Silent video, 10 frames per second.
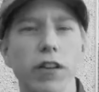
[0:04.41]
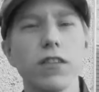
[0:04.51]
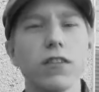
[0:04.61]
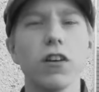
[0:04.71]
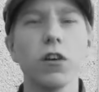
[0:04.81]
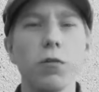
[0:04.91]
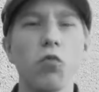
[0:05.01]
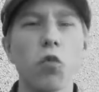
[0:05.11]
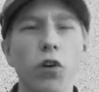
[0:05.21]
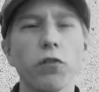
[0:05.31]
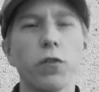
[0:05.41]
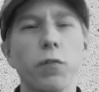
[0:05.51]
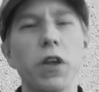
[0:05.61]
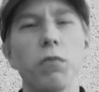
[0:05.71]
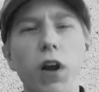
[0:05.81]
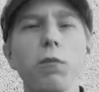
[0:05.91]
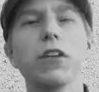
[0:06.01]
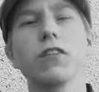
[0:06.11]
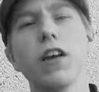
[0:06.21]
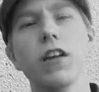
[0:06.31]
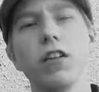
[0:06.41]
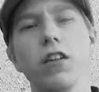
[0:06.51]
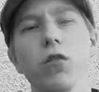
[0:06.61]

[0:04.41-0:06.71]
This is going to be work for me, but I'm excited to do